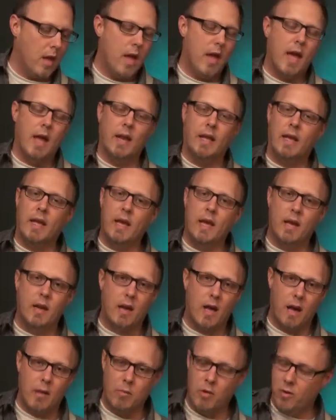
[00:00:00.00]
And again,
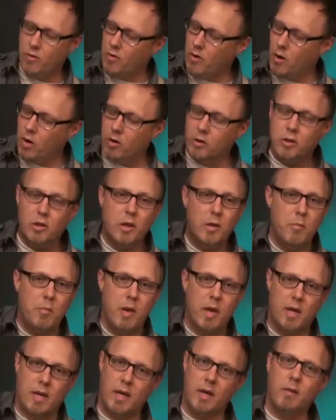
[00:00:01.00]
I'm using alternate
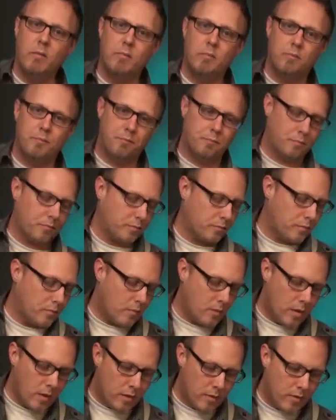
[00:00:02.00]
picking.
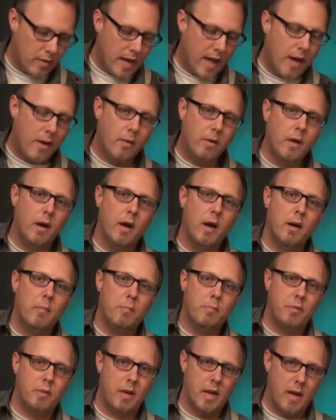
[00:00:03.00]
Down,
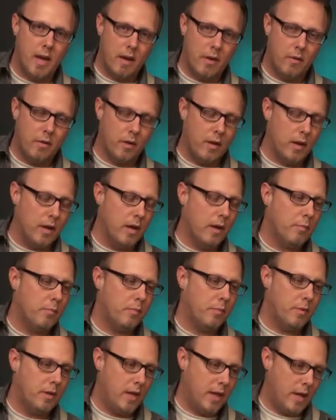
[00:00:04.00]
up, down, up,
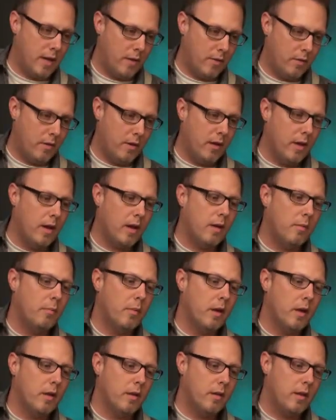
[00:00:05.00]
down, up,
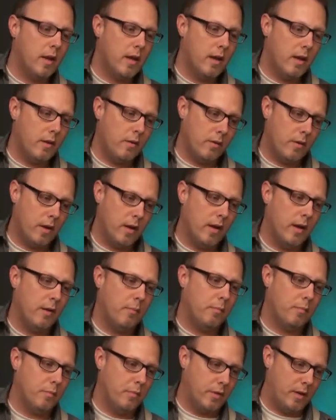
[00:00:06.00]
down,
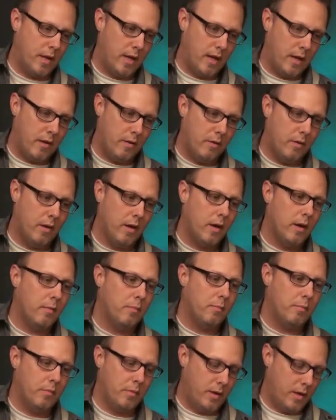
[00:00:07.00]
up, down,
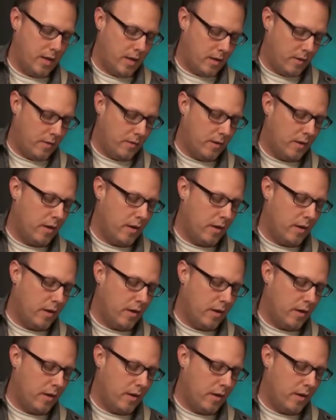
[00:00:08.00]
up, down,